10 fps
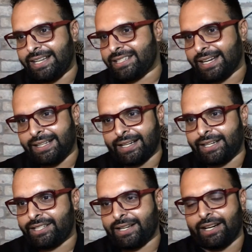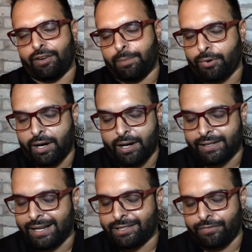inside the kitchen. Every
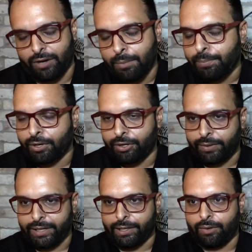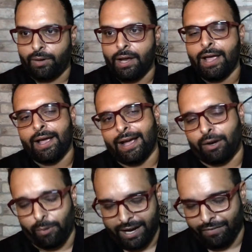product is from Puerto Rico.
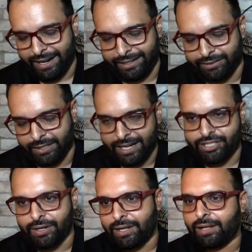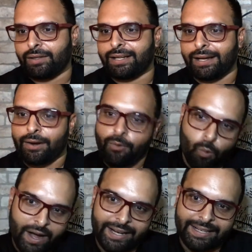And we have an international
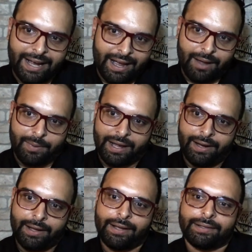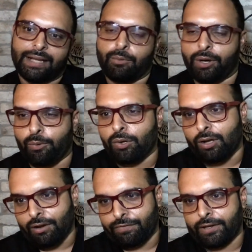wine cava that we will
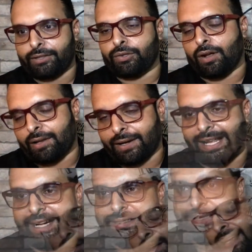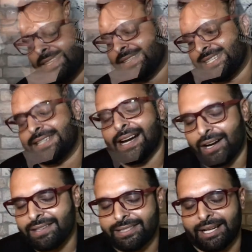offer to all clients. This is a
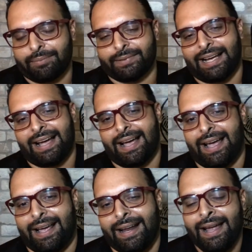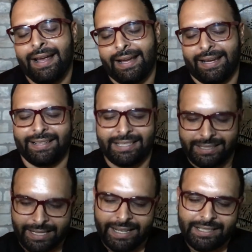concept that in the
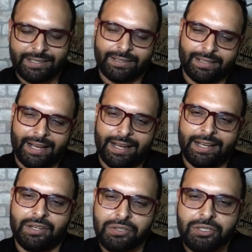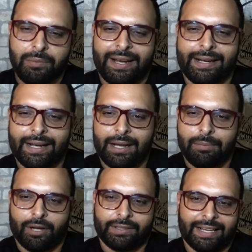States, they used to make
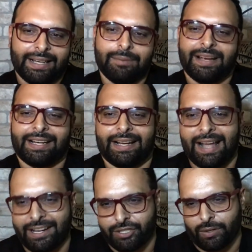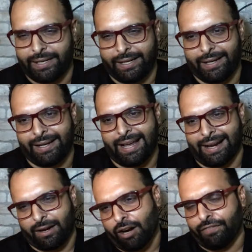it, but they make it actually like
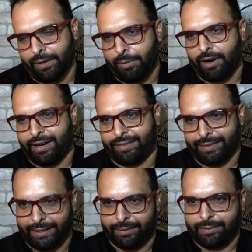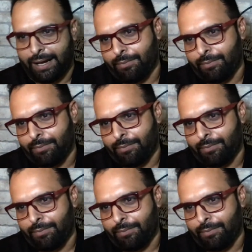a coffee bar thing,